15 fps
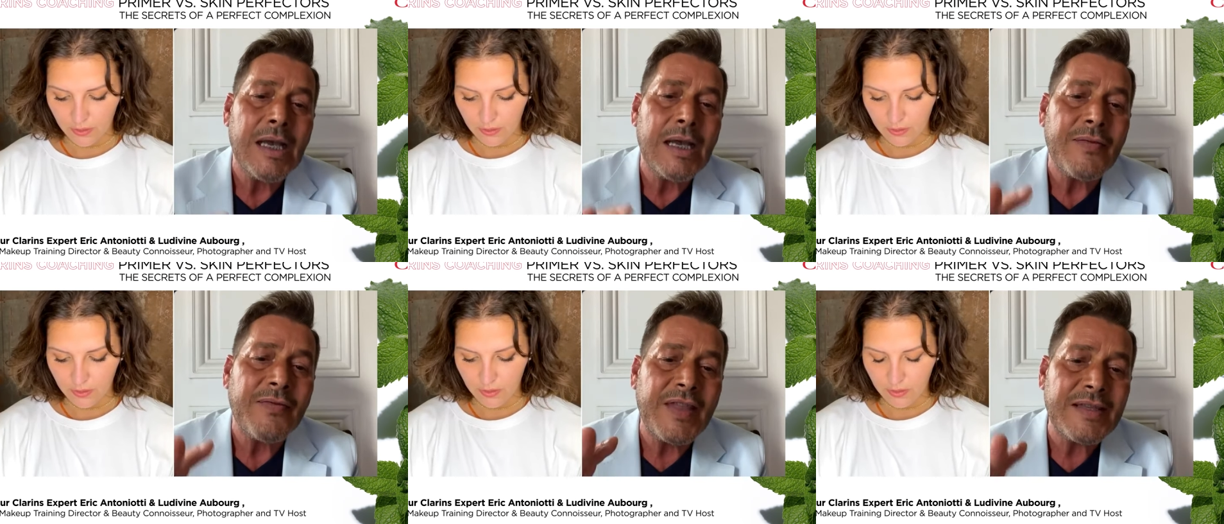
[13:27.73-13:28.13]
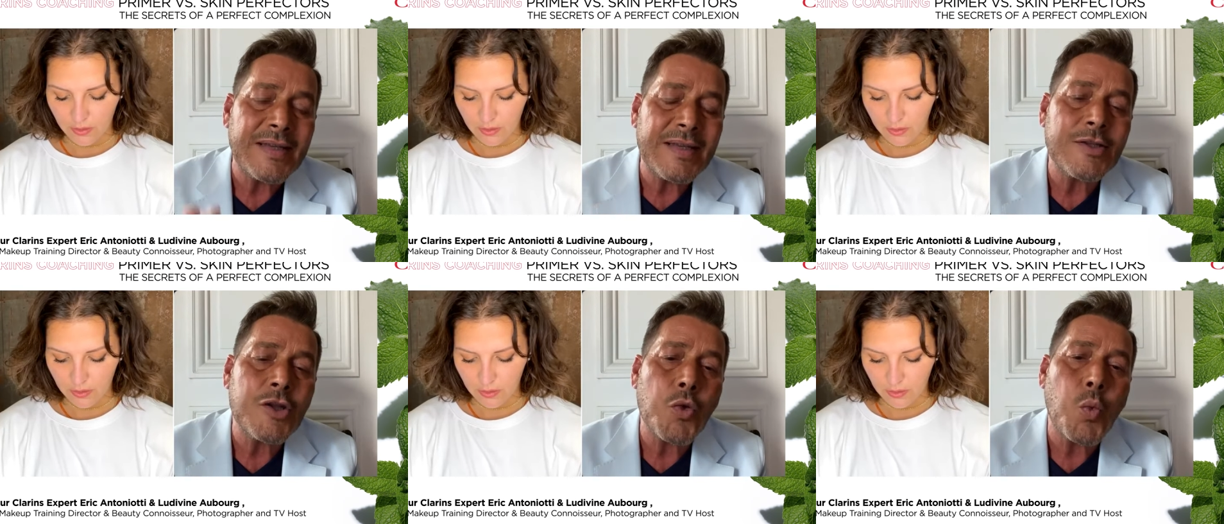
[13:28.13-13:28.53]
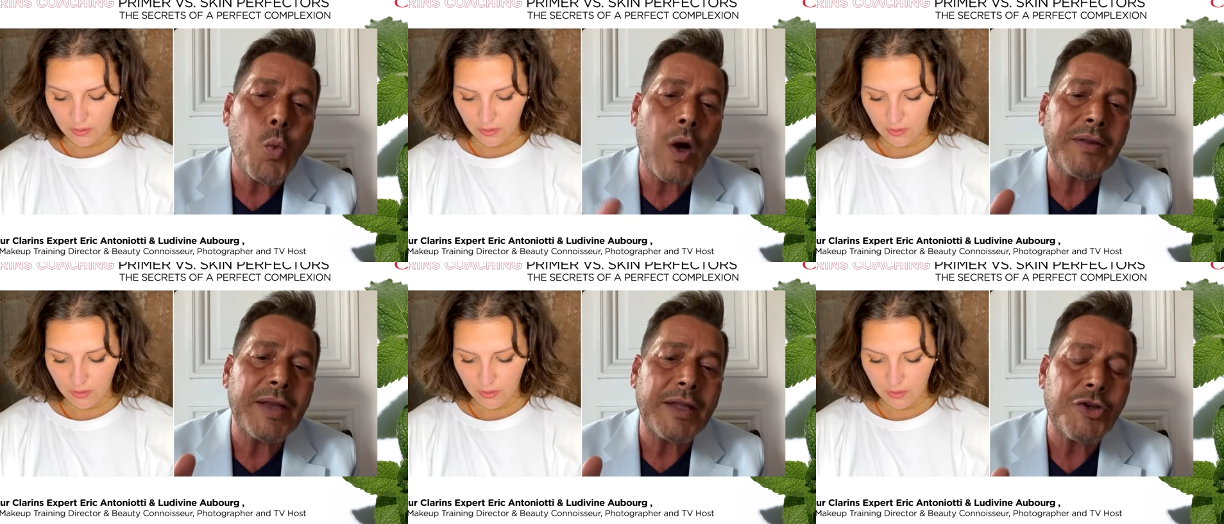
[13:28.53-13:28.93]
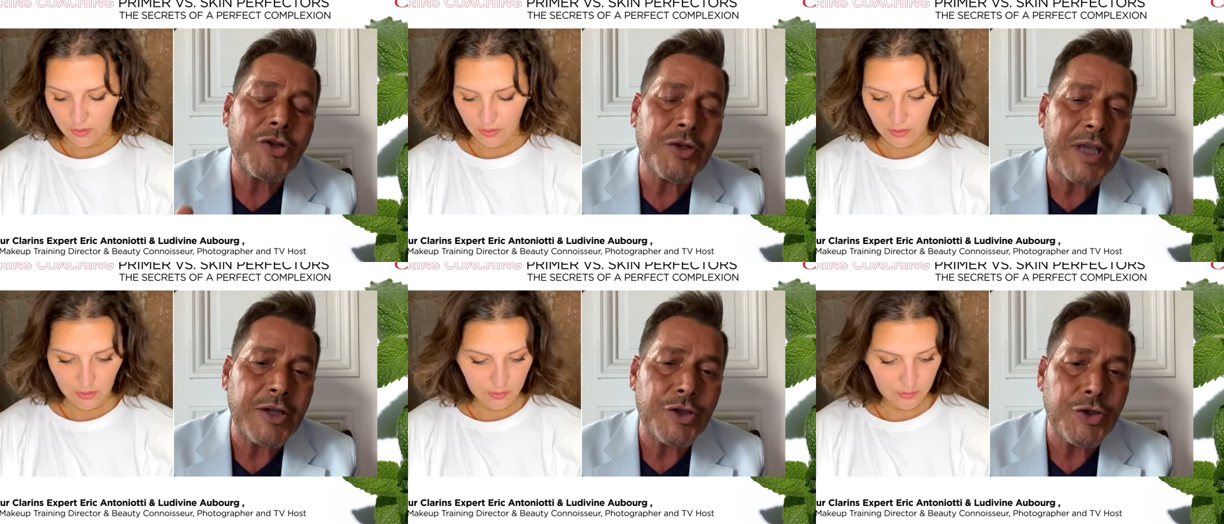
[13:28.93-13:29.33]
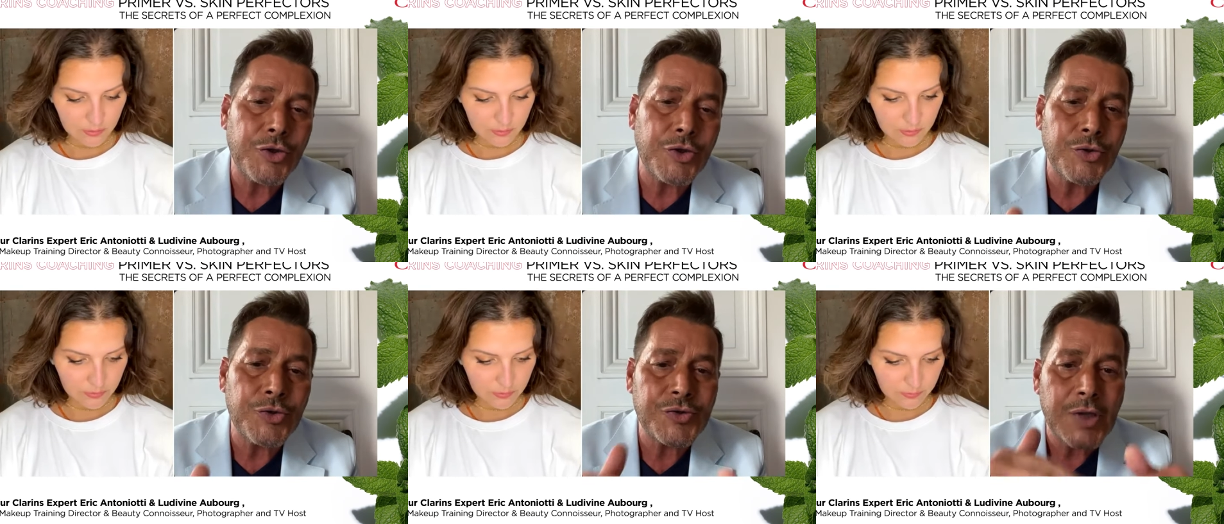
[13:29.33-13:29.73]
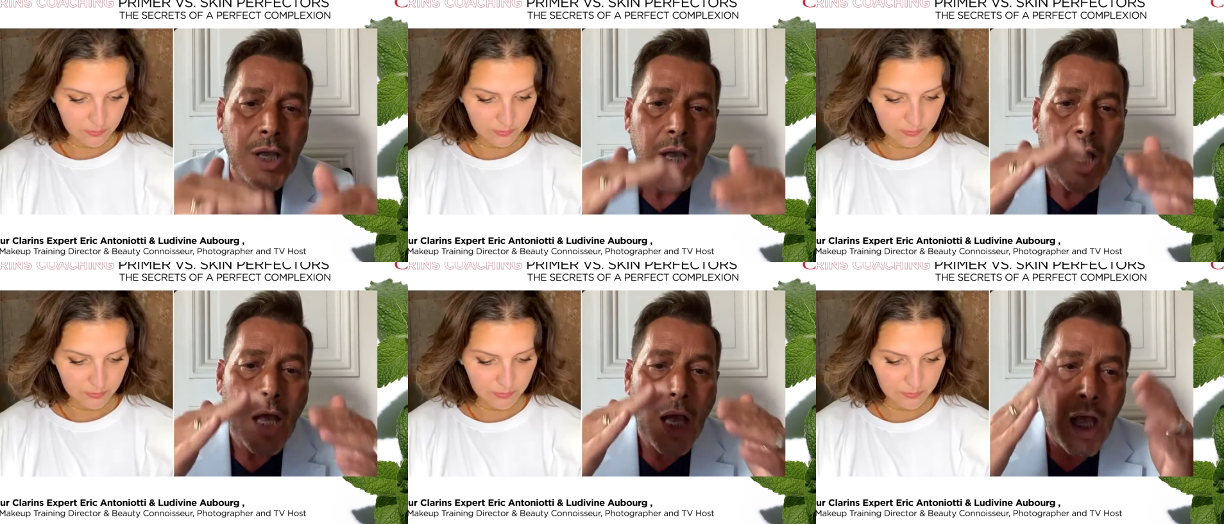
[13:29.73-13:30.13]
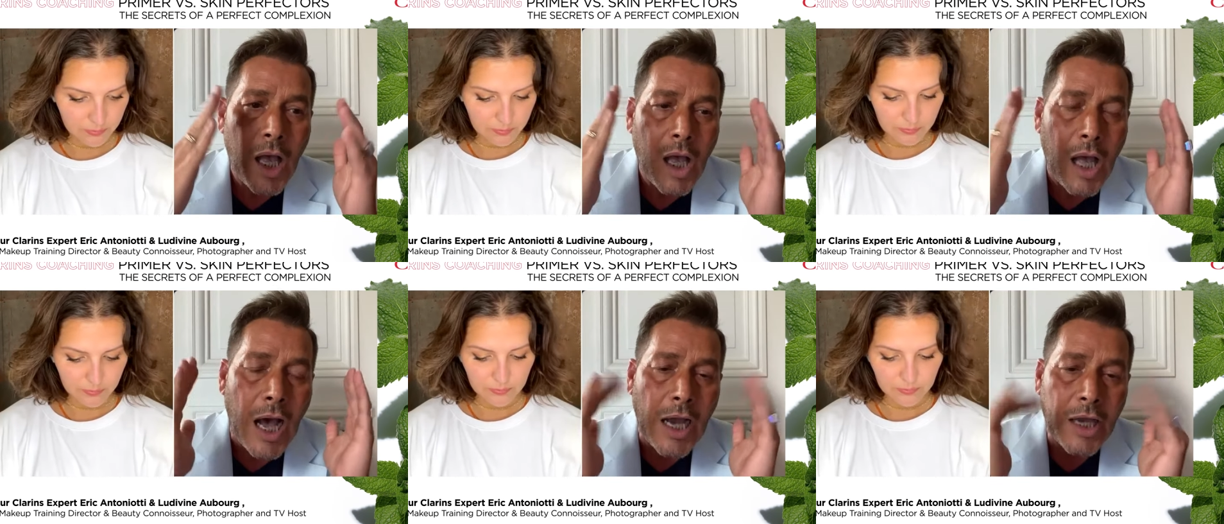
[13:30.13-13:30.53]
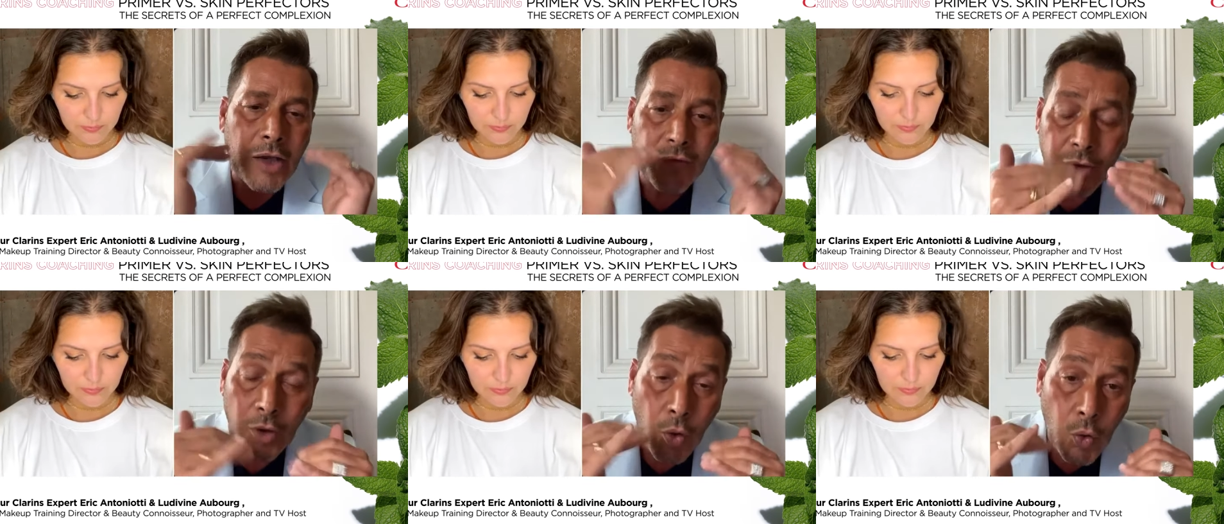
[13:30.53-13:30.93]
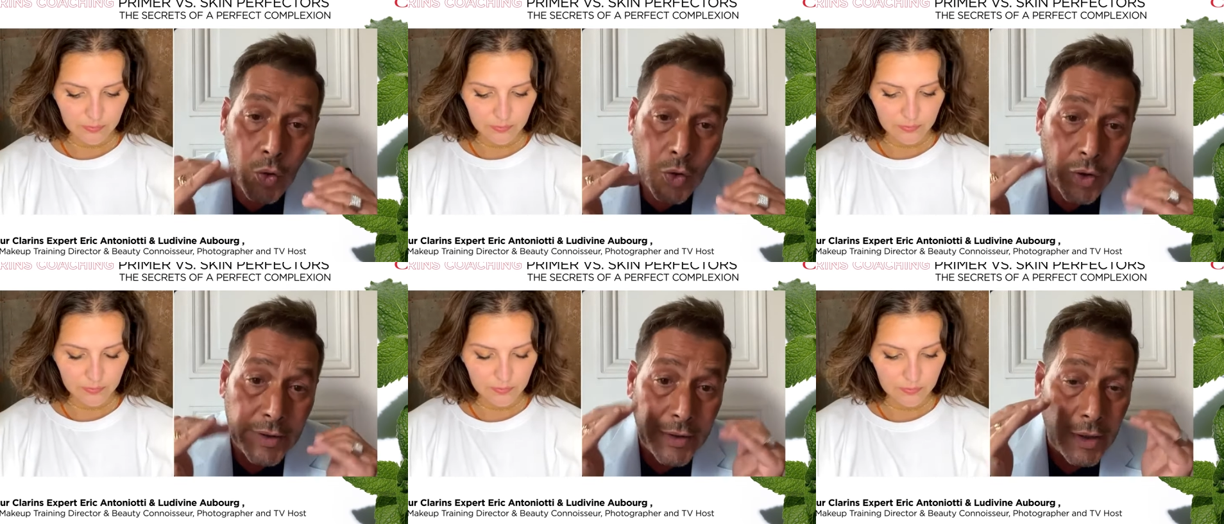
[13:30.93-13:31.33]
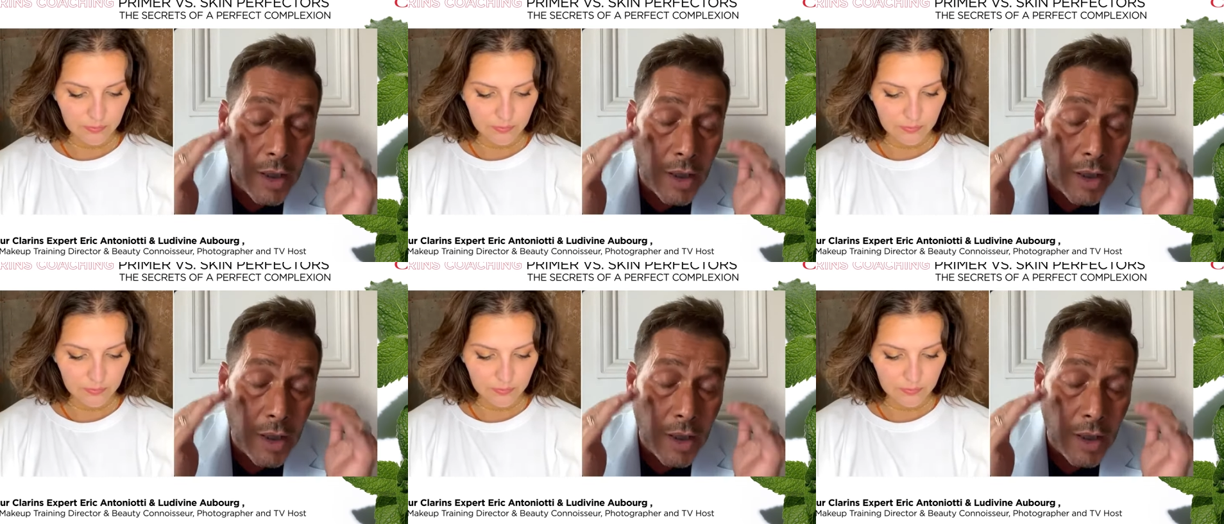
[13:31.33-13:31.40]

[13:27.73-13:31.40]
Speaker 1: this is the one that you can use uh, either locally